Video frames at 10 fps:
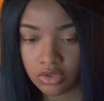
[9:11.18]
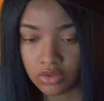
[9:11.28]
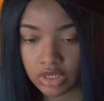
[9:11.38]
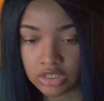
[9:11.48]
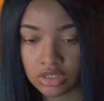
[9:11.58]

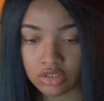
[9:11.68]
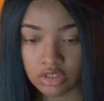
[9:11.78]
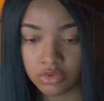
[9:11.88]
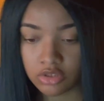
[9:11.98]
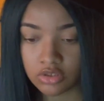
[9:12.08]
Okay,
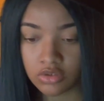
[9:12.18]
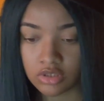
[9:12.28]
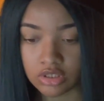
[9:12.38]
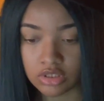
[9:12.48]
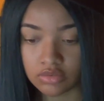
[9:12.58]
Skully, what are you
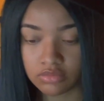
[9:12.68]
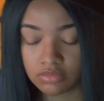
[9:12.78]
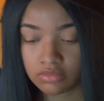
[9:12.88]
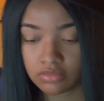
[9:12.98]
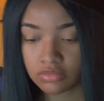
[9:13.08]
gonna eat?
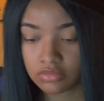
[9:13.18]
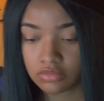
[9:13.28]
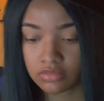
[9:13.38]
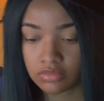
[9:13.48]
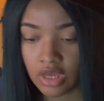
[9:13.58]

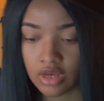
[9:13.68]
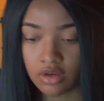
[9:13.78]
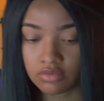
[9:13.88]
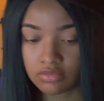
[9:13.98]
How?